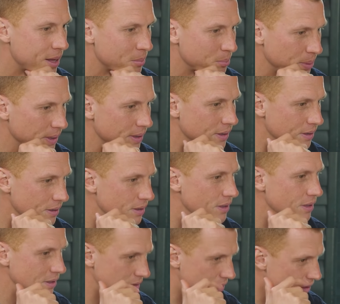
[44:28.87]
But
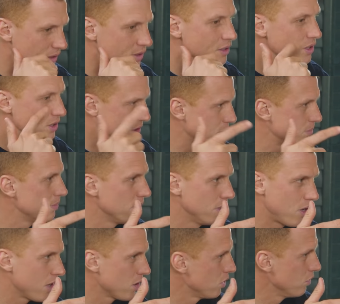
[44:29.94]
to
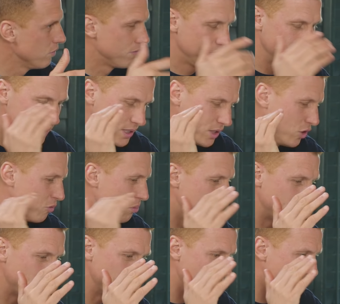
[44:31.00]
like you've listen, you've
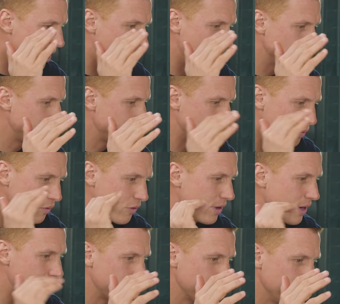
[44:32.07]
performed at the highest yeah. level for a number